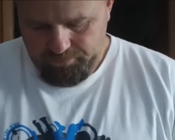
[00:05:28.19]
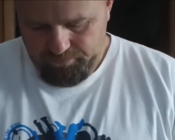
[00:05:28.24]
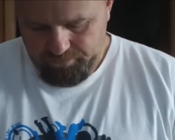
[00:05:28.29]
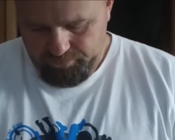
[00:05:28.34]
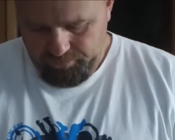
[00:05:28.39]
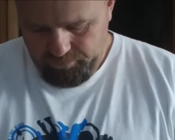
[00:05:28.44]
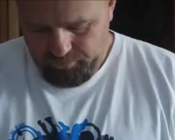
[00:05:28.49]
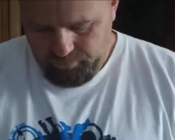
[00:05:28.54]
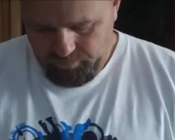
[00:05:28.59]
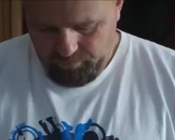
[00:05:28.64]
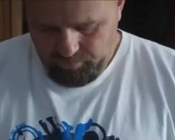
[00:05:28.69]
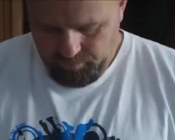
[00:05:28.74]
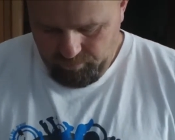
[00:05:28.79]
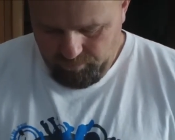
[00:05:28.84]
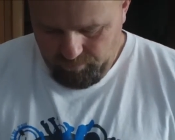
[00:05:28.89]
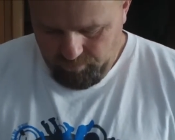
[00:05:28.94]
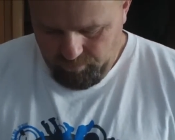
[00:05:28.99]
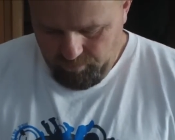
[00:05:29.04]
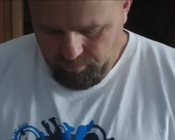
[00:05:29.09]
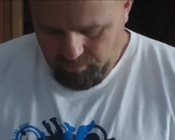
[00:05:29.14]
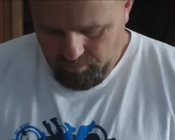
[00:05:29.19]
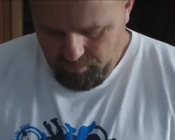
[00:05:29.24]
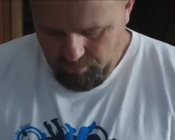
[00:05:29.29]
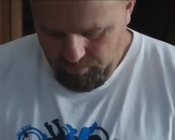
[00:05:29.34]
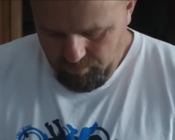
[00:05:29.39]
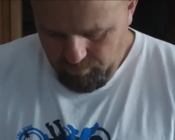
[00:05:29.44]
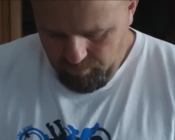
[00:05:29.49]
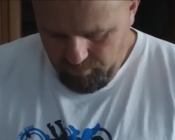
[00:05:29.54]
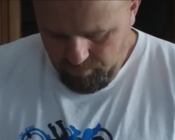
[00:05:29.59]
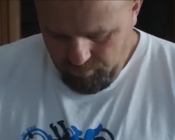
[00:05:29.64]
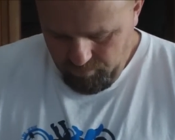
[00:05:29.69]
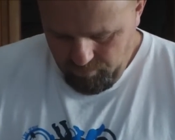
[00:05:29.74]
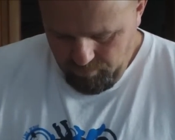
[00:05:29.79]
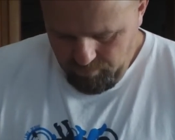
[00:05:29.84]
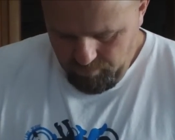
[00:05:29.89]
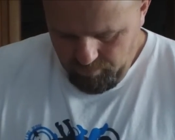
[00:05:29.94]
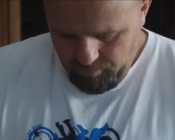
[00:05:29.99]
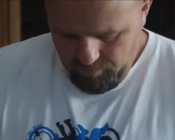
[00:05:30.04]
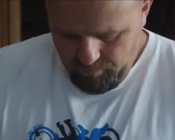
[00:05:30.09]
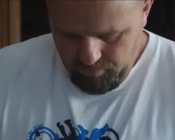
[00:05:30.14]

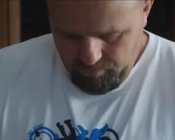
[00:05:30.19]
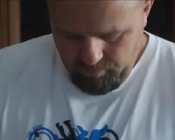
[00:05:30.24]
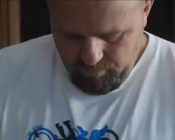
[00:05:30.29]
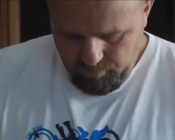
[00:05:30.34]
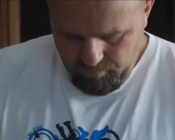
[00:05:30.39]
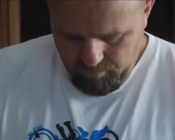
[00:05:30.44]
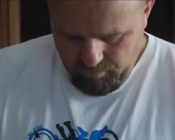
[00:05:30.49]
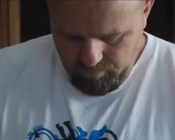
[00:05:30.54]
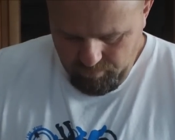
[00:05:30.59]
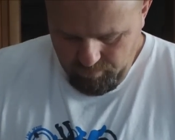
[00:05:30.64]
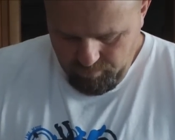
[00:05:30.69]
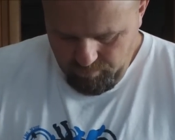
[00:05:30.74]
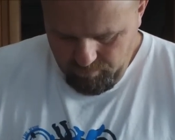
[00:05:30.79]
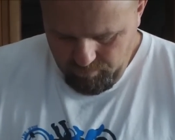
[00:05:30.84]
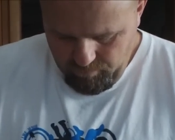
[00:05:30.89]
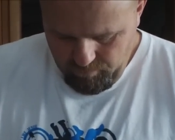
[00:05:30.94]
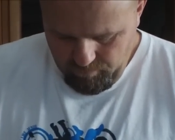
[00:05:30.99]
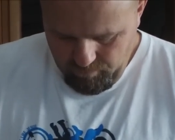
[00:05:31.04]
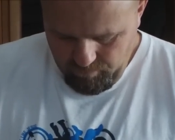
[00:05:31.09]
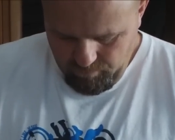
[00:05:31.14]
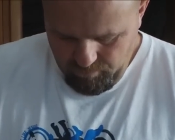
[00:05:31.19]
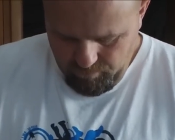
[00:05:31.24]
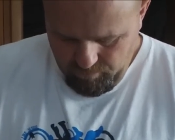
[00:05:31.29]
(no one is talking)